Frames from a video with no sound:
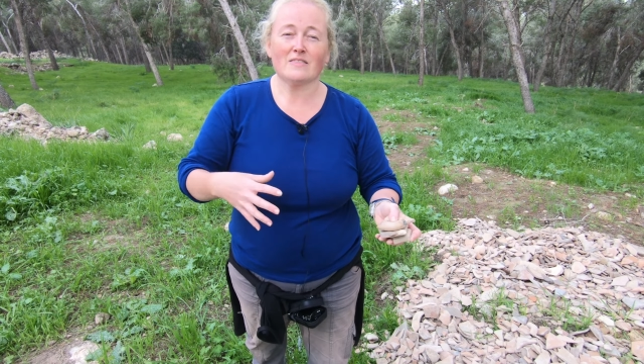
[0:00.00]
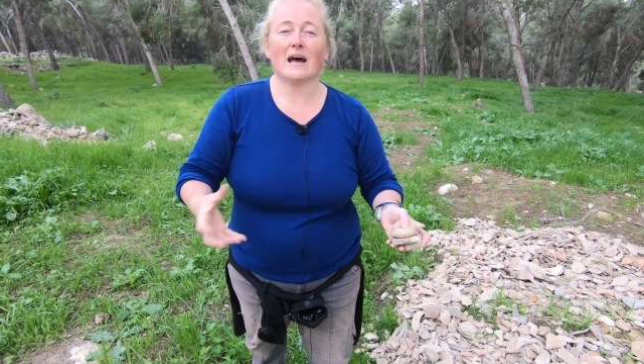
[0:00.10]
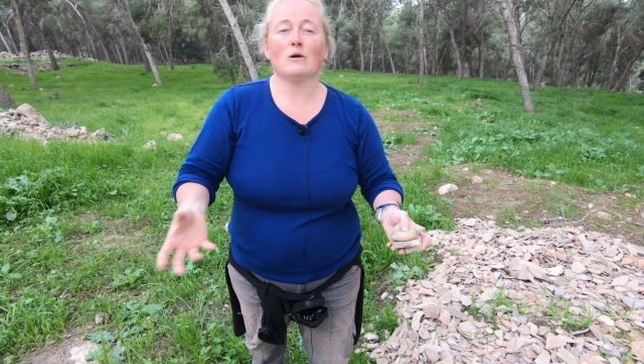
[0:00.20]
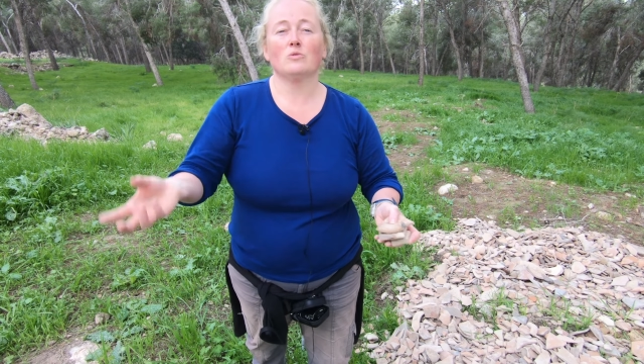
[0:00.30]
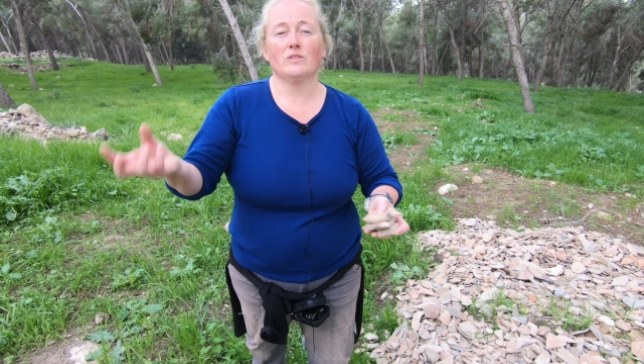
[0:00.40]

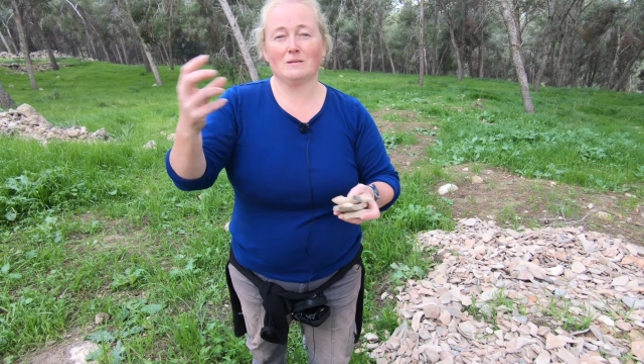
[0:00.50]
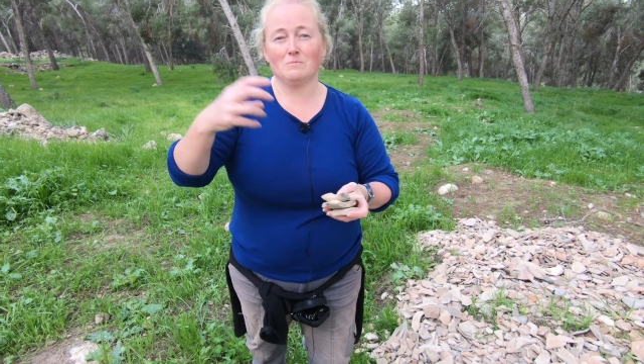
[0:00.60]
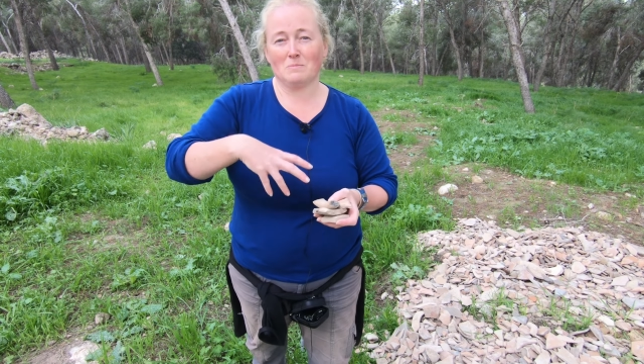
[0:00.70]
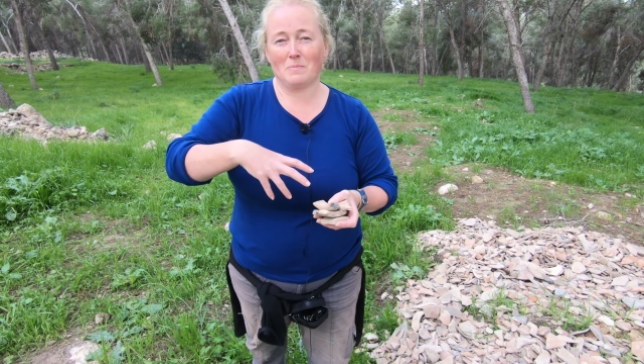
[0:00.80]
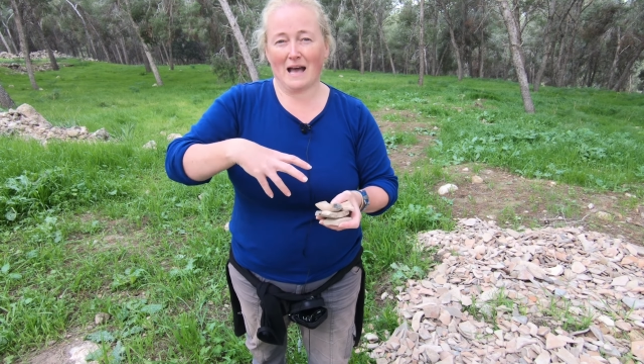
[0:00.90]
that will then
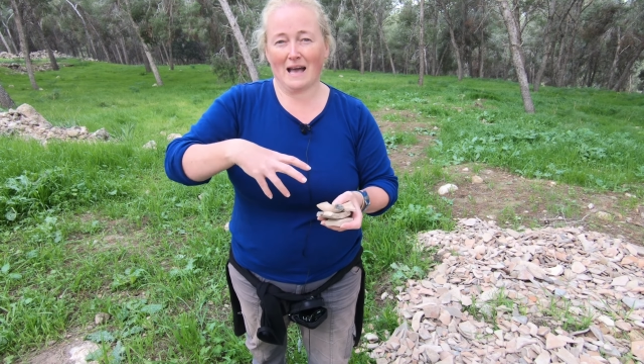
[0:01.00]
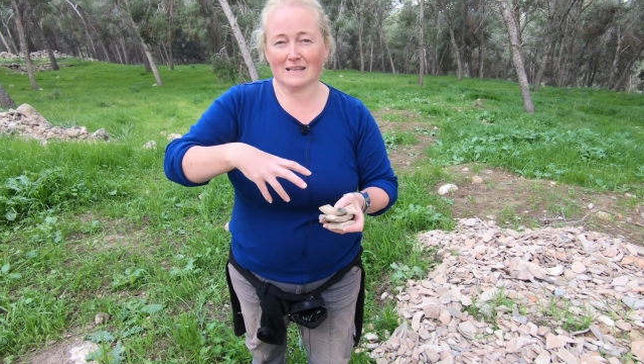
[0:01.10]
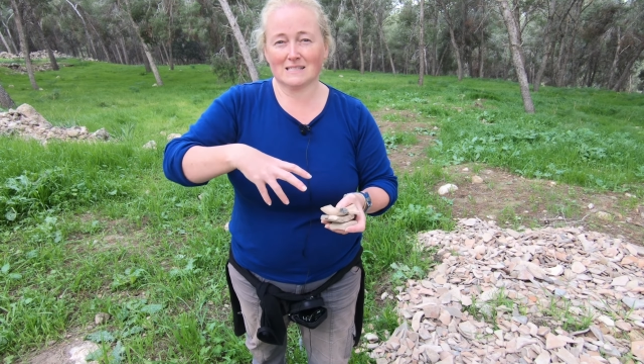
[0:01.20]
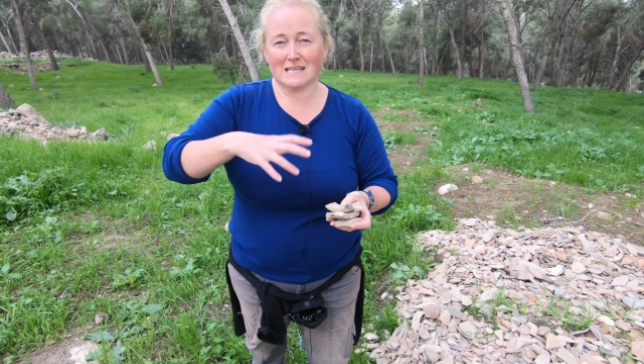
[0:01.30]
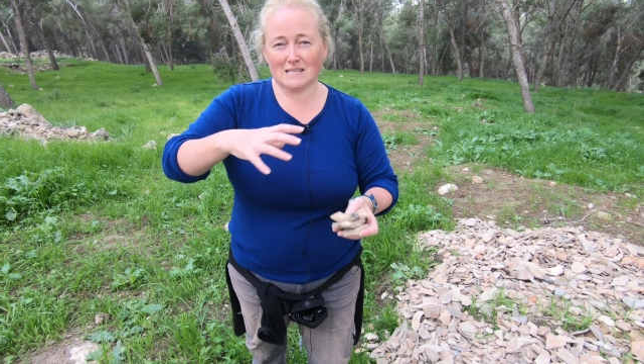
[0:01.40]
be
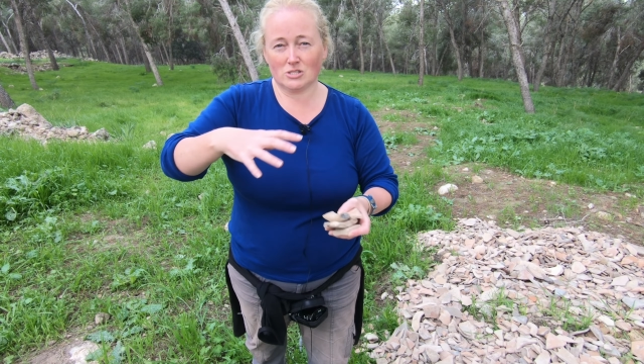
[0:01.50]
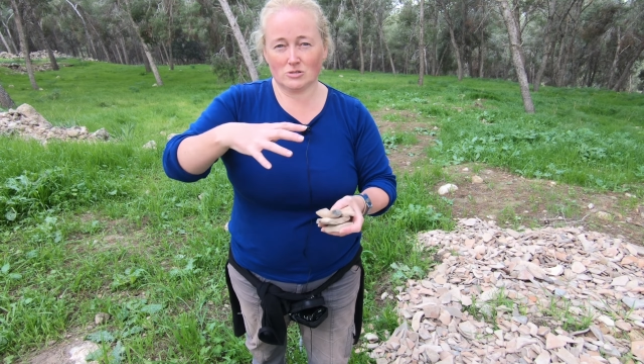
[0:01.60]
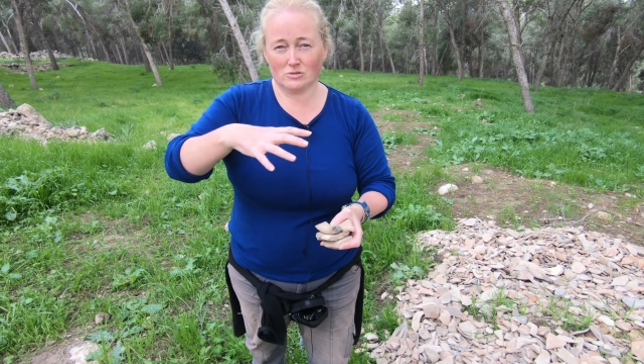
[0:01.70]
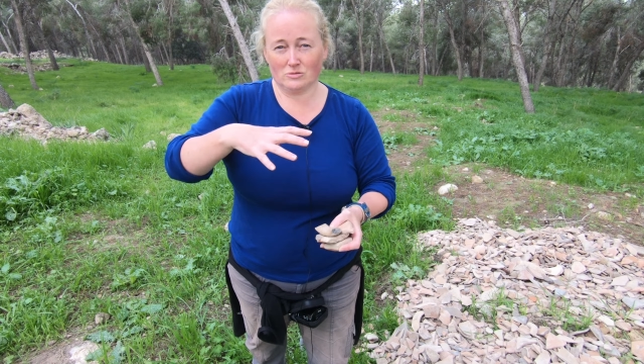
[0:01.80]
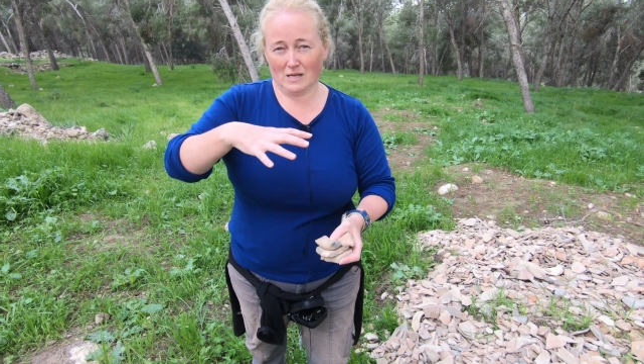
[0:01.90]
bagged
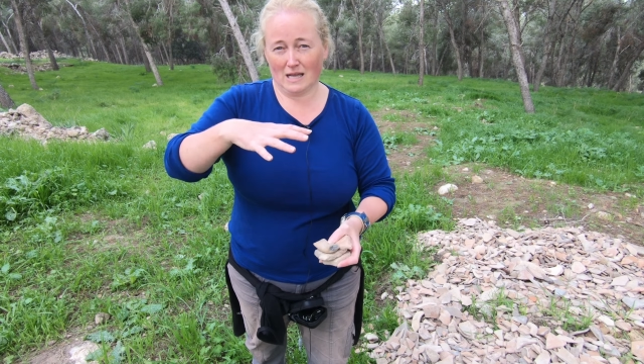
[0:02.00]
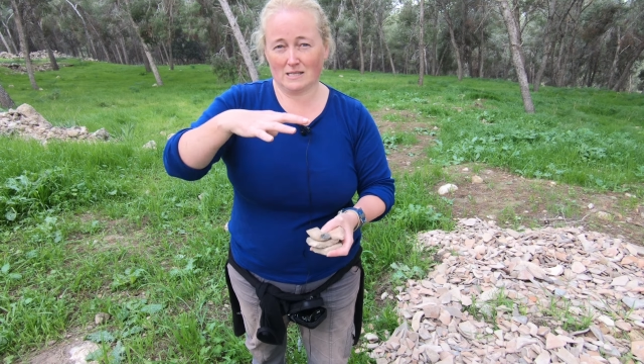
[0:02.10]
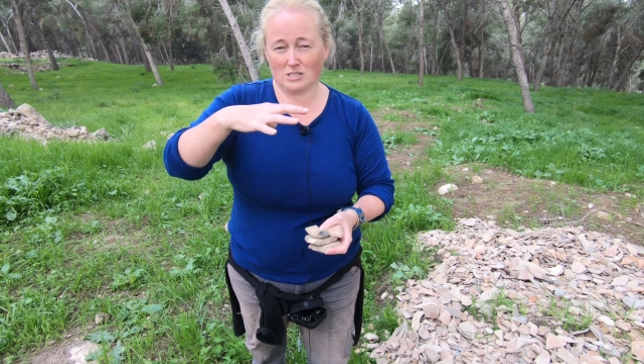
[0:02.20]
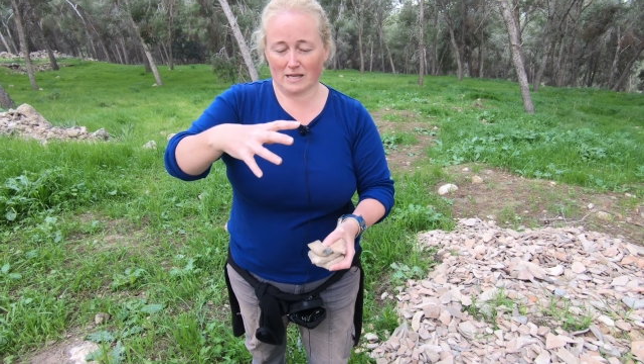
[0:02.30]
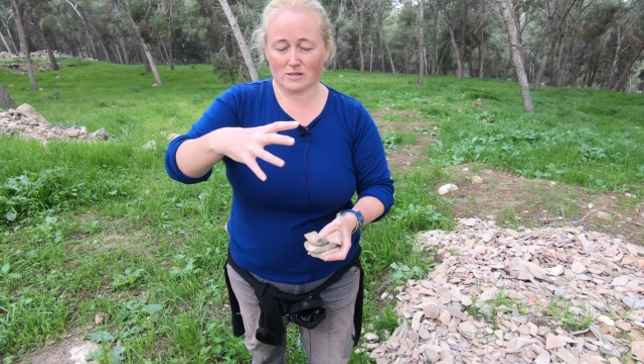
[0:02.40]
into
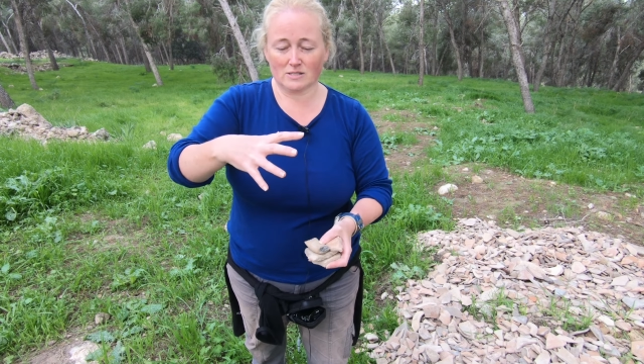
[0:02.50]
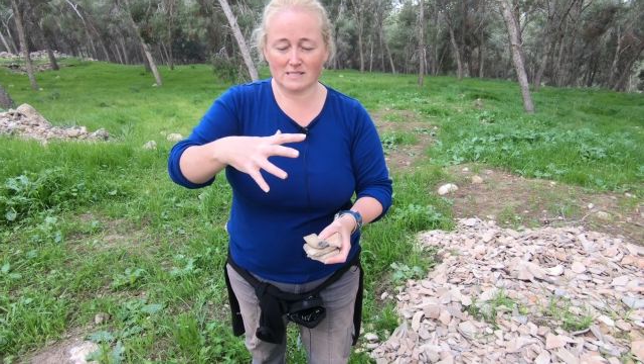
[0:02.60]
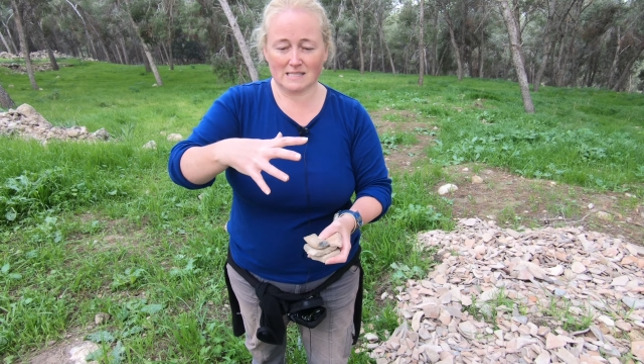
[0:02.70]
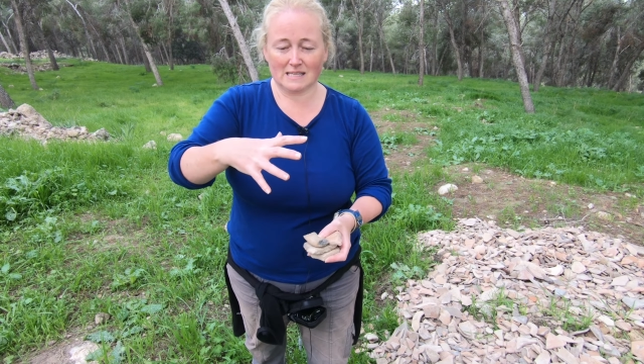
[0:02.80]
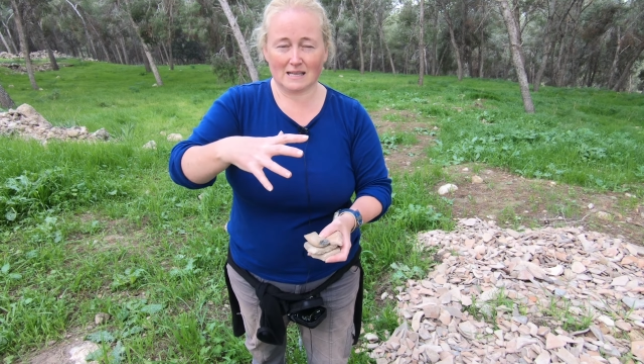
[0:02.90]
a
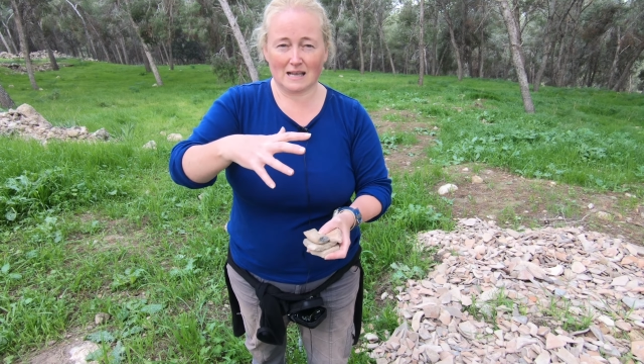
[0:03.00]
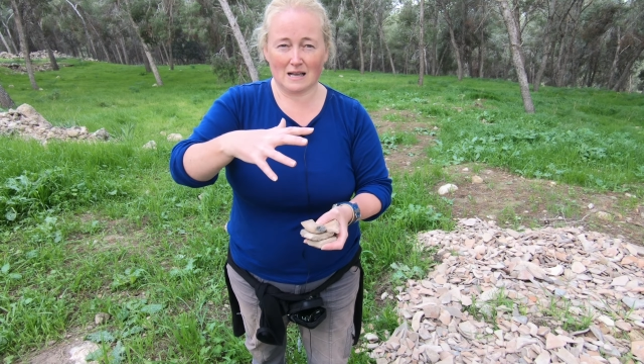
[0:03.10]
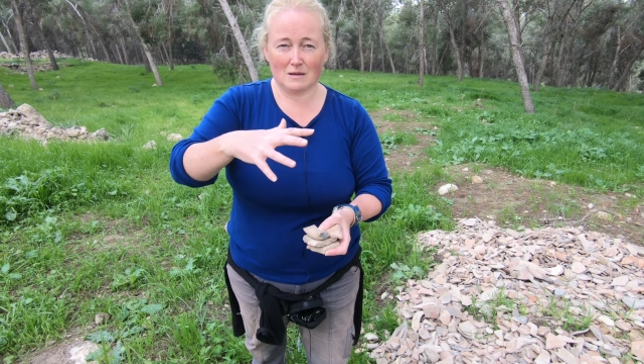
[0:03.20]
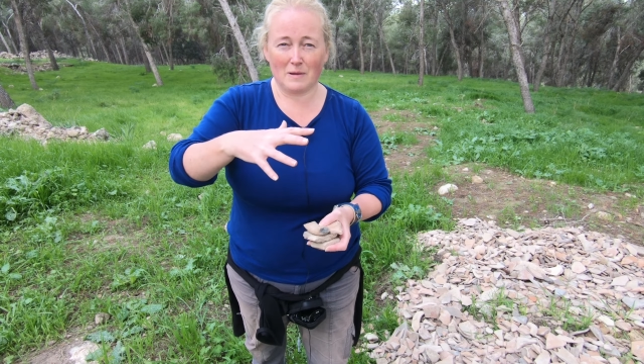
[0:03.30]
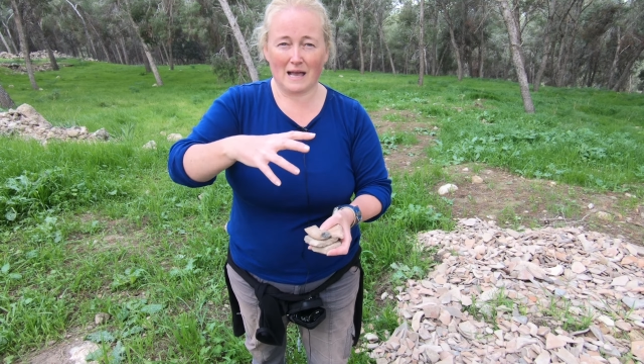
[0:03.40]
diagnostic
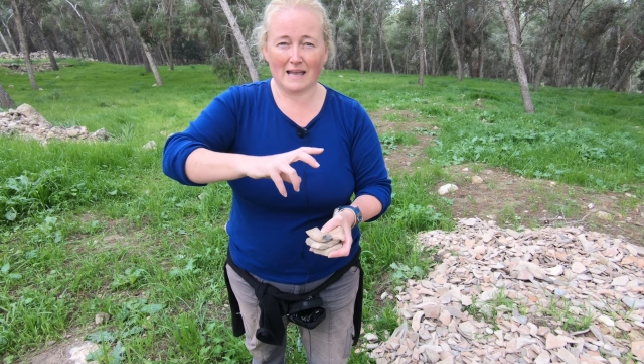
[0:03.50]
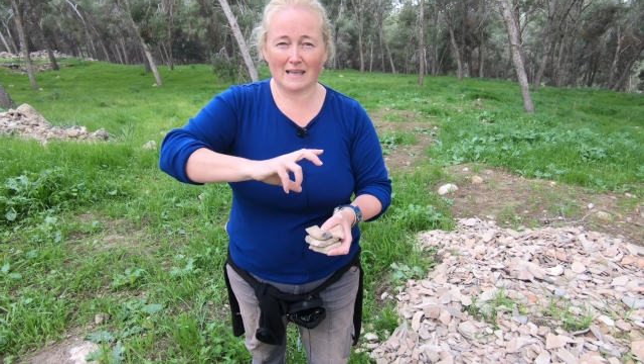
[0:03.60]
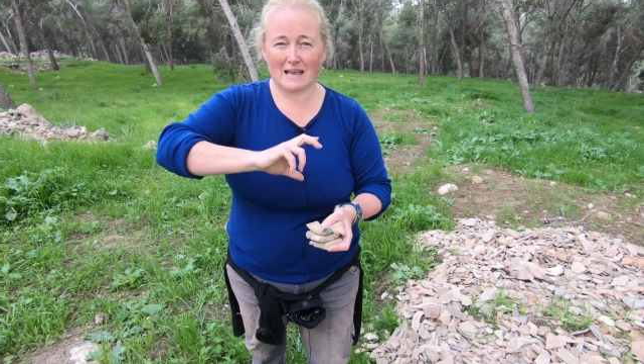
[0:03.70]
bag,